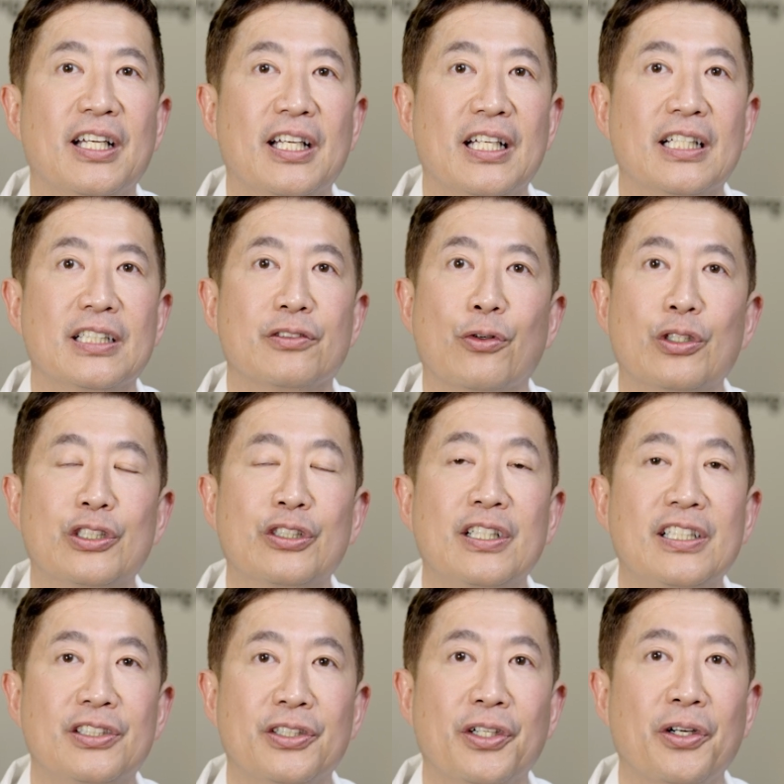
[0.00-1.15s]
is
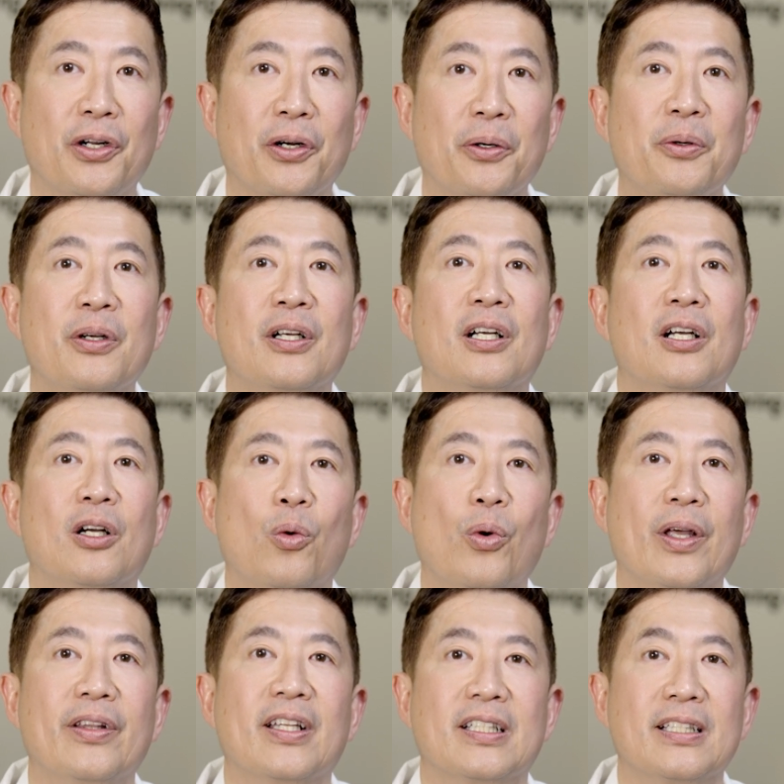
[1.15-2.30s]
virtually zero
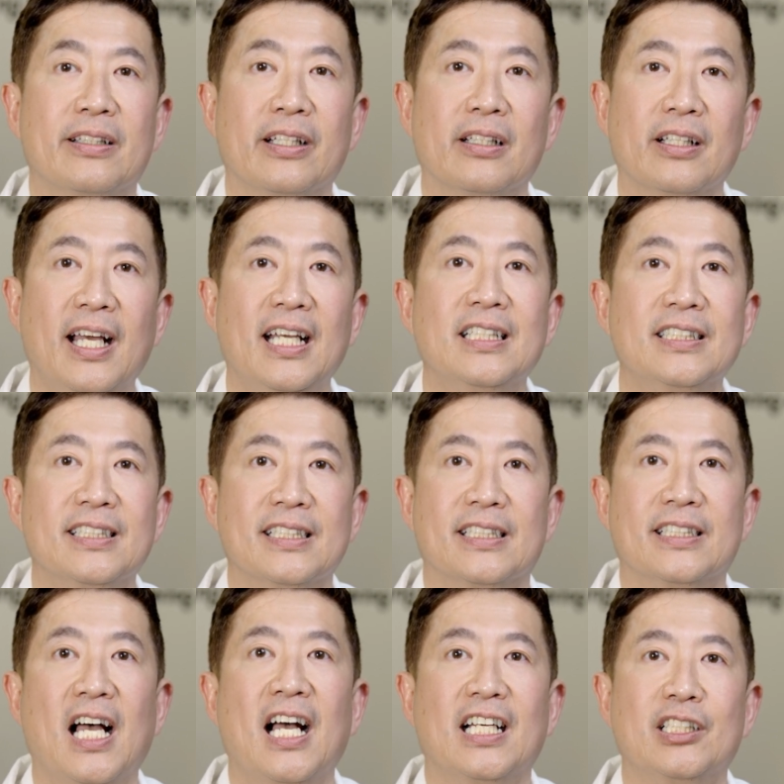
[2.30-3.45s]
when the, the lens is
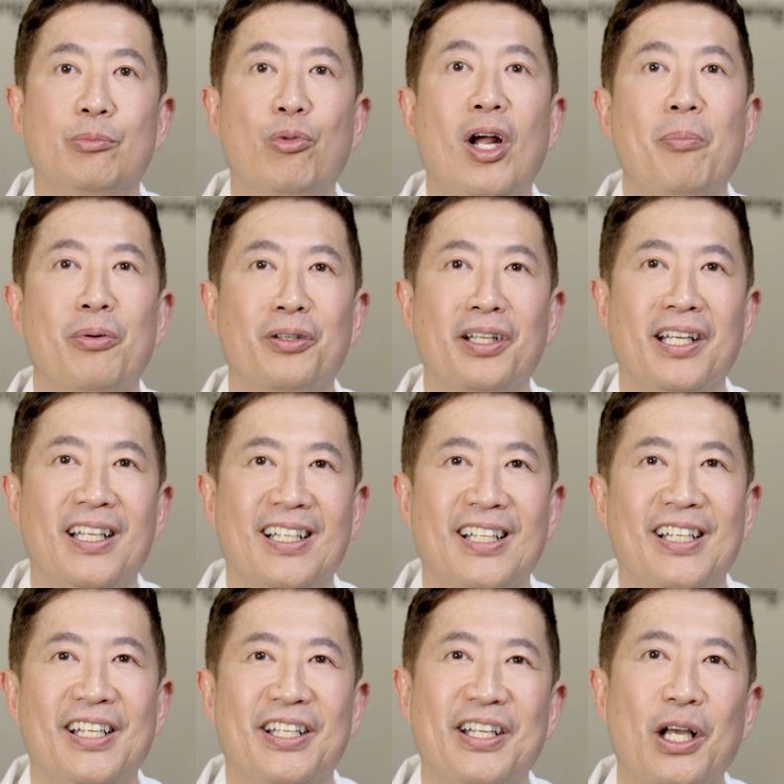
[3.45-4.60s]
sized properly.
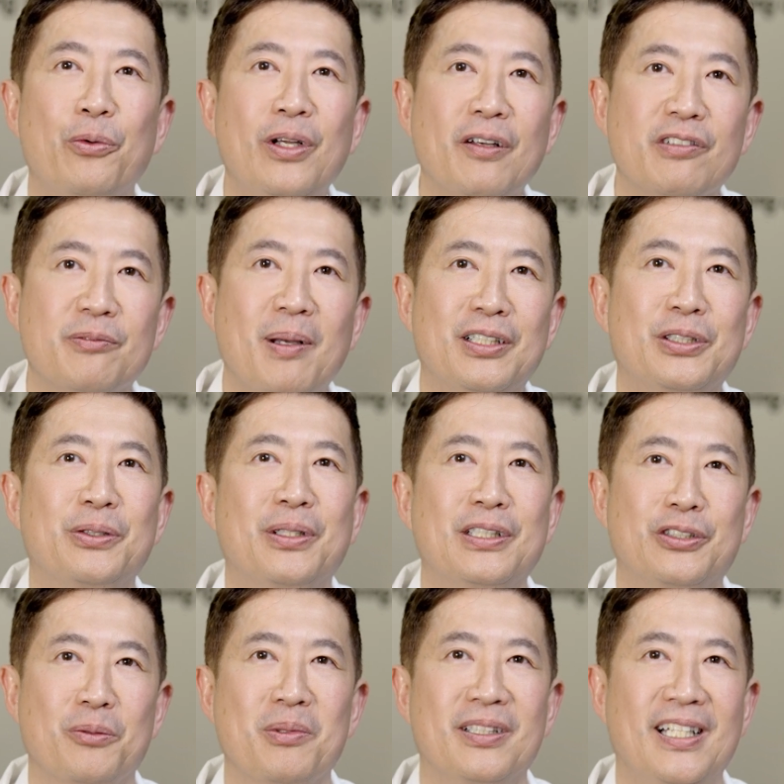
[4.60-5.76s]
Now we have special
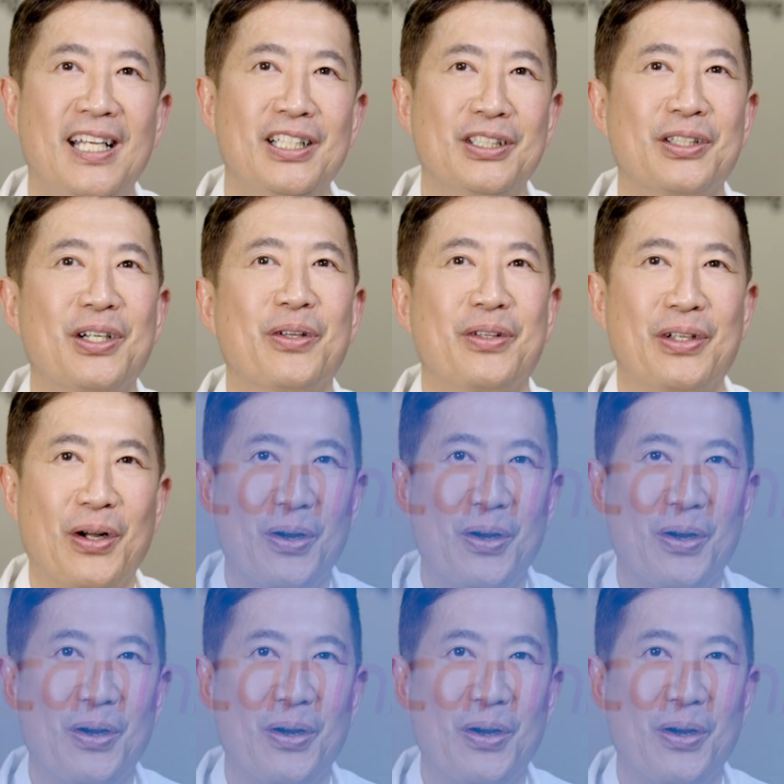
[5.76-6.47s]
instrumentation called the